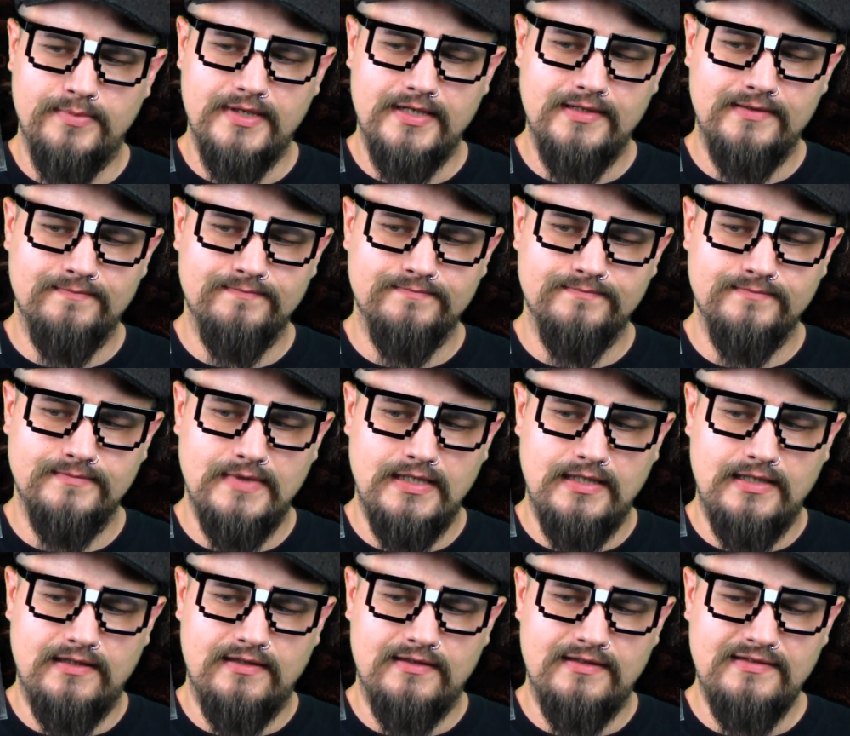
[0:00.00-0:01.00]
But
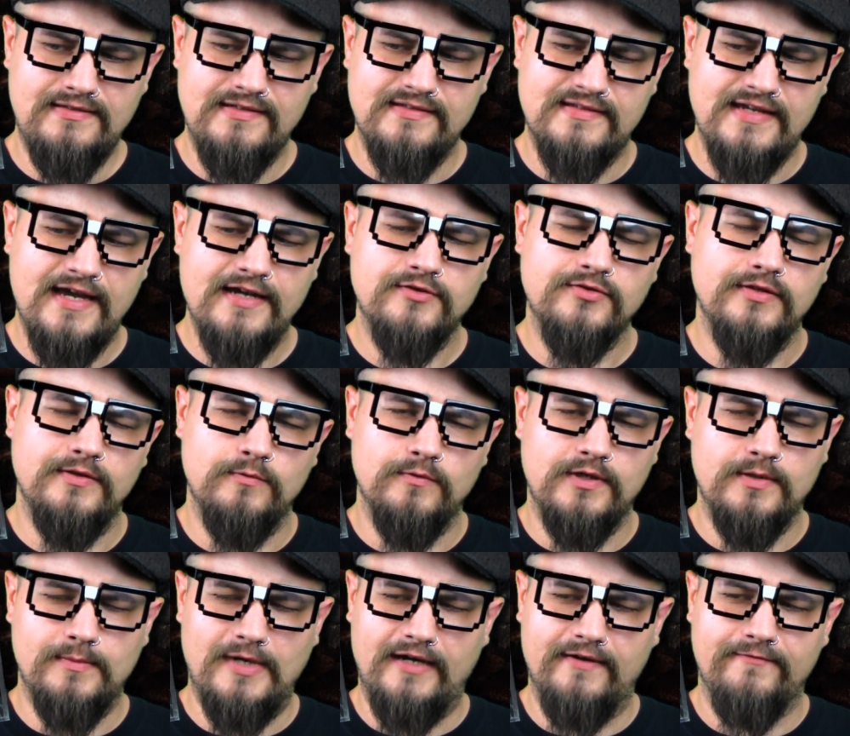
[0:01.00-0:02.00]
this is actually
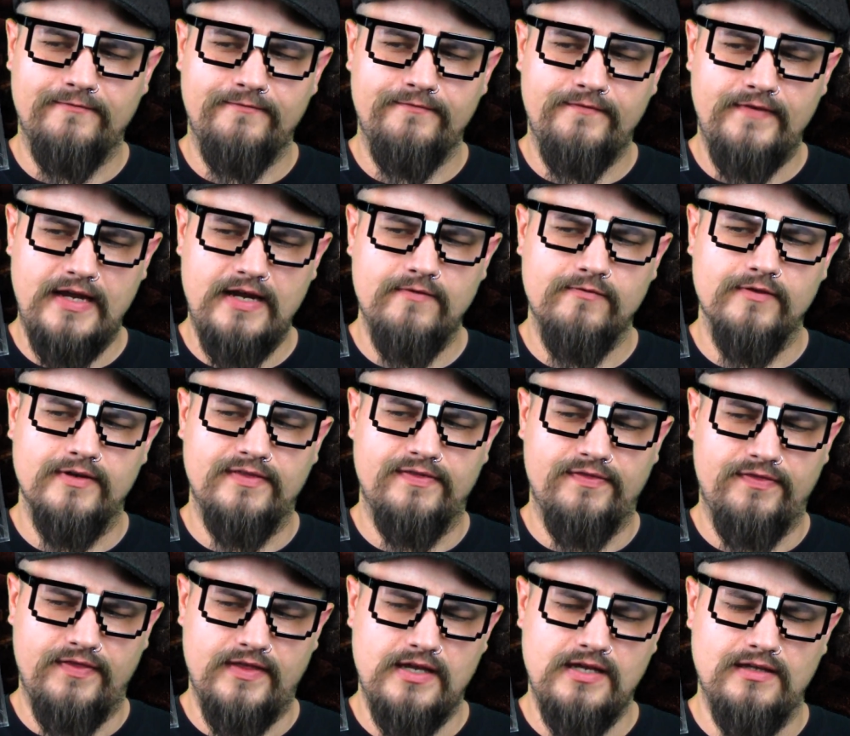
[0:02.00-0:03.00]
one of my favorite
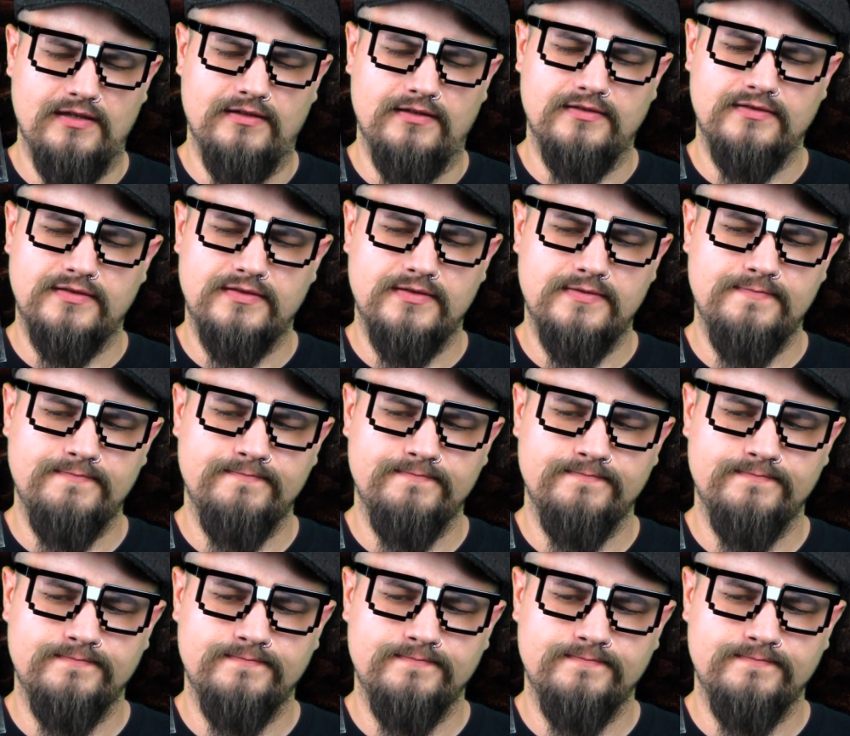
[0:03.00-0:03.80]
things.